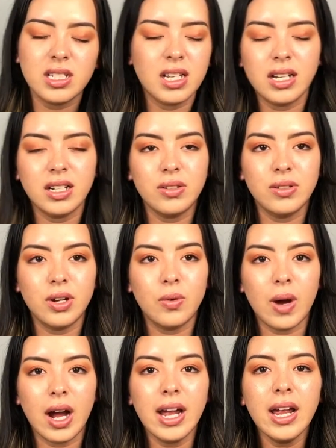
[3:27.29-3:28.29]
I don't know
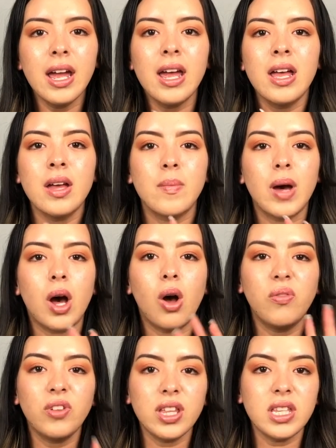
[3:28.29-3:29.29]
why, but
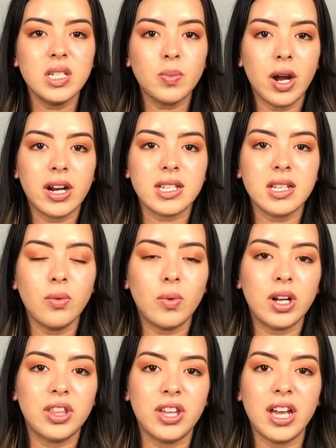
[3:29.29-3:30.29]
hopefully these products are
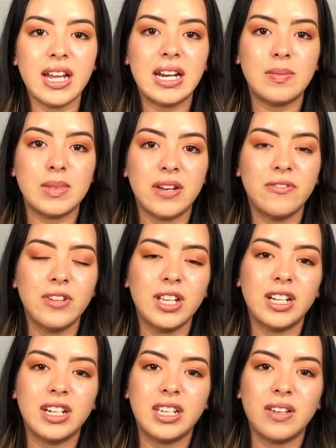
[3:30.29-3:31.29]
worth it, and I'm definitely
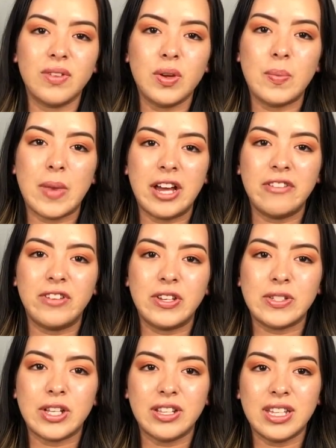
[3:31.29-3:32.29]
going to give you my
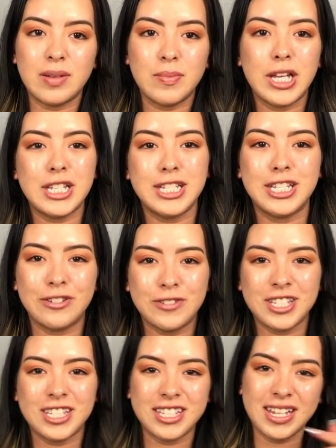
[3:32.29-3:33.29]
views on them, so
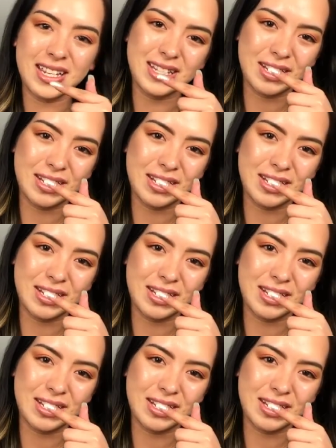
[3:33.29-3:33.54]
stay